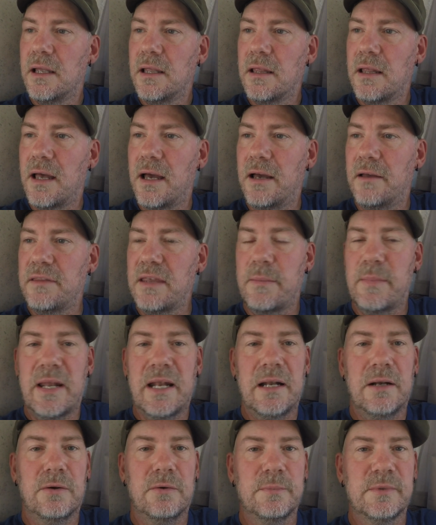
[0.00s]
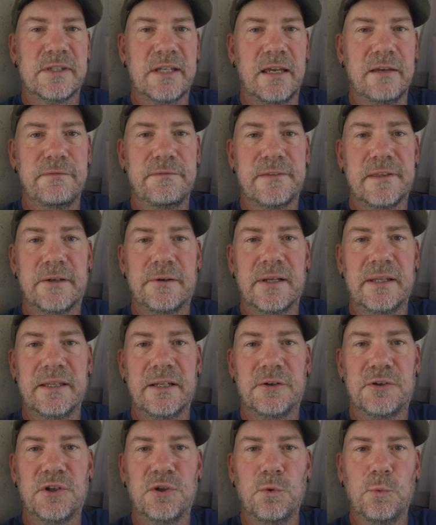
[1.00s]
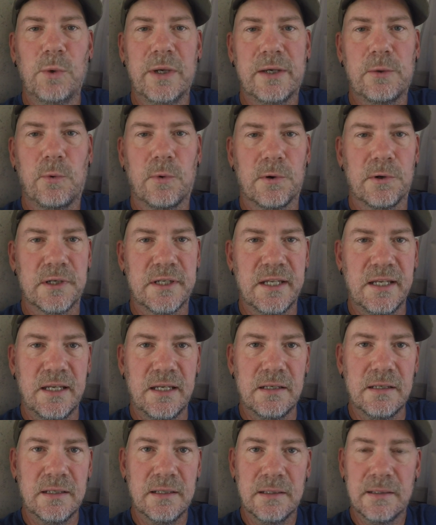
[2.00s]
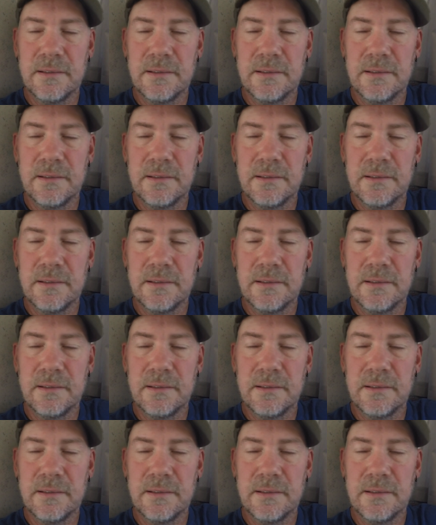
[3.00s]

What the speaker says: They made it home safe. They're in their 2-week quarantine.